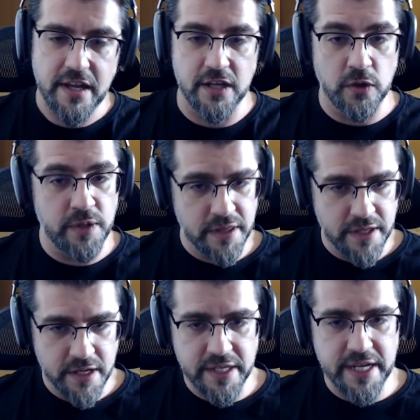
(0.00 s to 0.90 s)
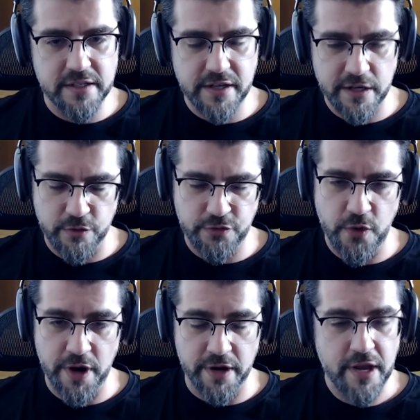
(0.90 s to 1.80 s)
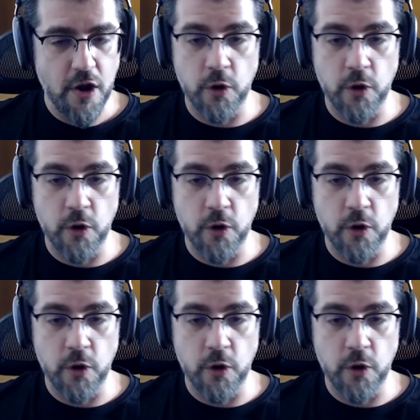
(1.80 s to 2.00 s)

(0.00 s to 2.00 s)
and only the elite can afford,